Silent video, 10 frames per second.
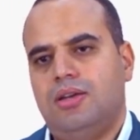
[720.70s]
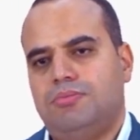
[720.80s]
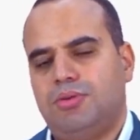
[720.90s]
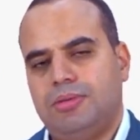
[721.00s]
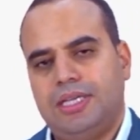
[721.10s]

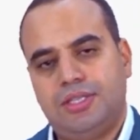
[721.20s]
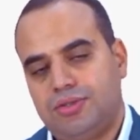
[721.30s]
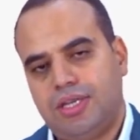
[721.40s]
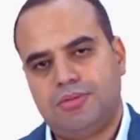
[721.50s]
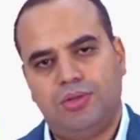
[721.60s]
probably 100
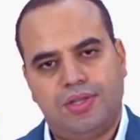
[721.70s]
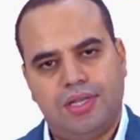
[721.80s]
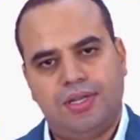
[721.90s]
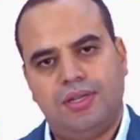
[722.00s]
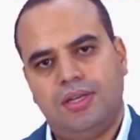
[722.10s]
times smaller
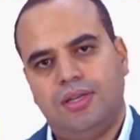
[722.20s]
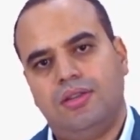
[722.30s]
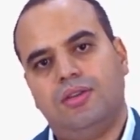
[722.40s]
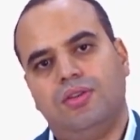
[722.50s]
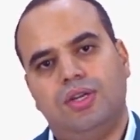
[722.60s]
than
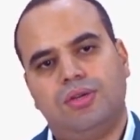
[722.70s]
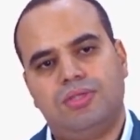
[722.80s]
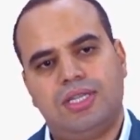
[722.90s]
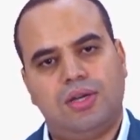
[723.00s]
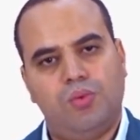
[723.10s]
other
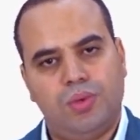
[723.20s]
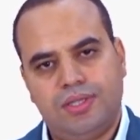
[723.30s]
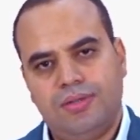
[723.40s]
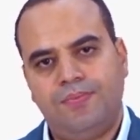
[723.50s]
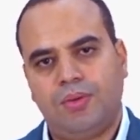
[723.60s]
liquids like
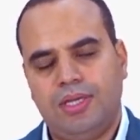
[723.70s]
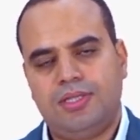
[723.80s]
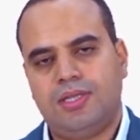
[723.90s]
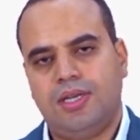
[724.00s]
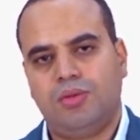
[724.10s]
water,
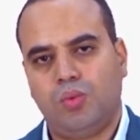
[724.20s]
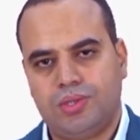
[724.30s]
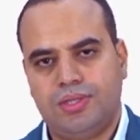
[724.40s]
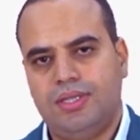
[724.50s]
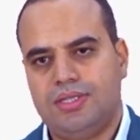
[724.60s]
right? And
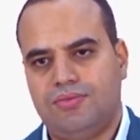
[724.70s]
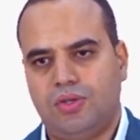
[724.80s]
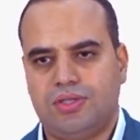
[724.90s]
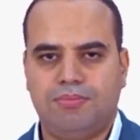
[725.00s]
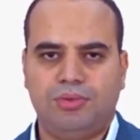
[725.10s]
water is, for
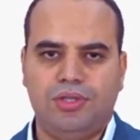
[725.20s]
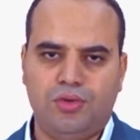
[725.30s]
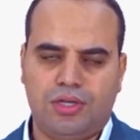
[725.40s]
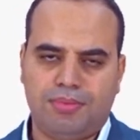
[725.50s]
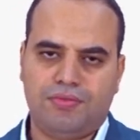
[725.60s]
example, if we
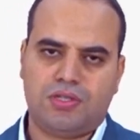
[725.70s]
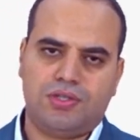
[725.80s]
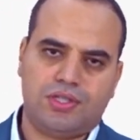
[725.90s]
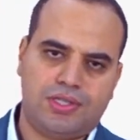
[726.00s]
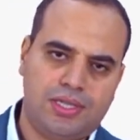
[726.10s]
compare
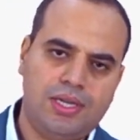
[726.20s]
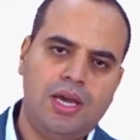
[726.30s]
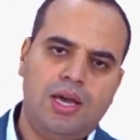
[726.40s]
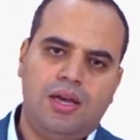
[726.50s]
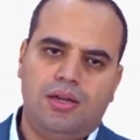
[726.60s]
viscosity,
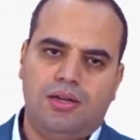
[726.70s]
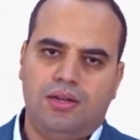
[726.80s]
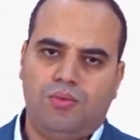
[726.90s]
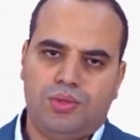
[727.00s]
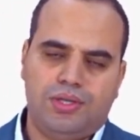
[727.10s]

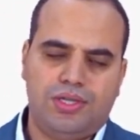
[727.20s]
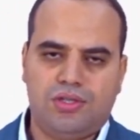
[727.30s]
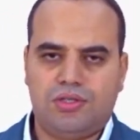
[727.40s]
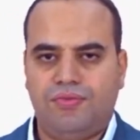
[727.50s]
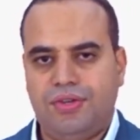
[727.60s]
water is
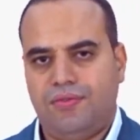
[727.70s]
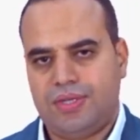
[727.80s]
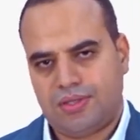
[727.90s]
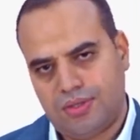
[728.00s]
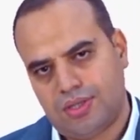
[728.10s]
not a very
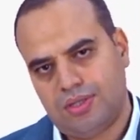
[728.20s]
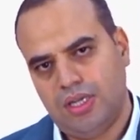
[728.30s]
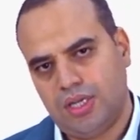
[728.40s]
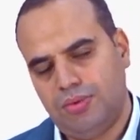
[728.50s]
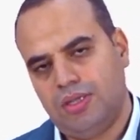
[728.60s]
viscous
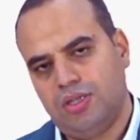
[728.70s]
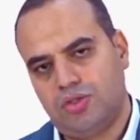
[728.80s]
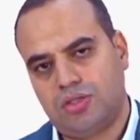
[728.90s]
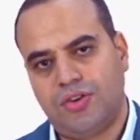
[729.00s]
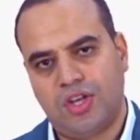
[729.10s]
liquid. It's
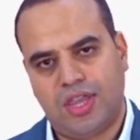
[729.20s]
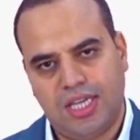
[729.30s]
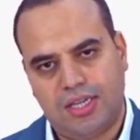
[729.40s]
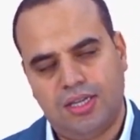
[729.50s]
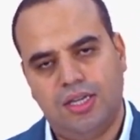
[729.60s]
not a very
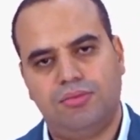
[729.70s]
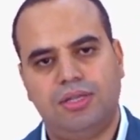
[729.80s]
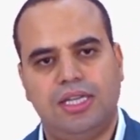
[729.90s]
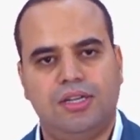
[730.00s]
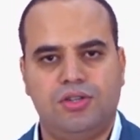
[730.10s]
thick
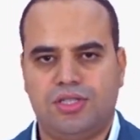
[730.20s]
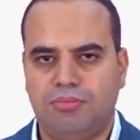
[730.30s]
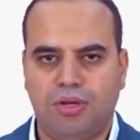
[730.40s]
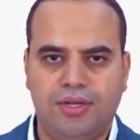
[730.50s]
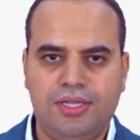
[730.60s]
liquid like, for
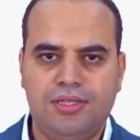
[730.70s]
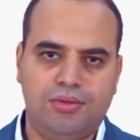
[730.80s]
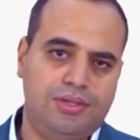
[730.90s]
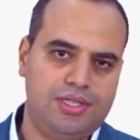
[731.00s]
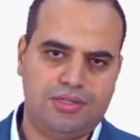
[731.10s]
example, honey. So
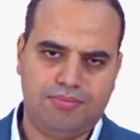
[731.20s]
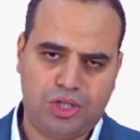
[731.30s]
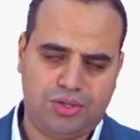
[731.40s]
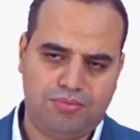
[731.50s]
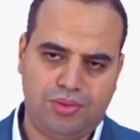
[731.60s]
honey is
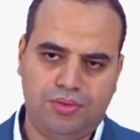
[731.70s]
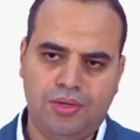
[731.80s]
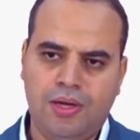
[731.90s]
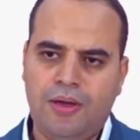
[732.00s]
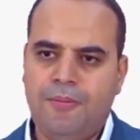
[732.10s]
much
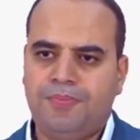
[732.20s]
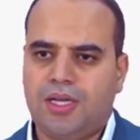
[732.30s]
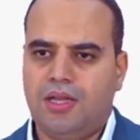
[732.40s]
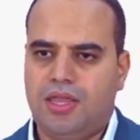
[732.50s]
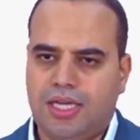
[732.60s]
more
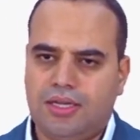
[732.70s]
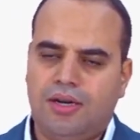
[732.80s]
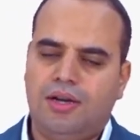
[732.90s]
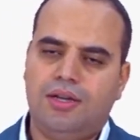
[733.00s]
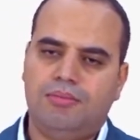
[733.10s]

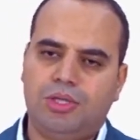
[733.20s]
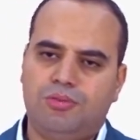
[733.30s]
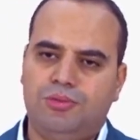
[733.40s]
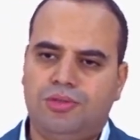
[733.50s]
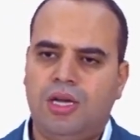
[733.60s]
thicker and much
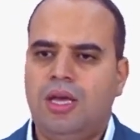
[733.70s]
more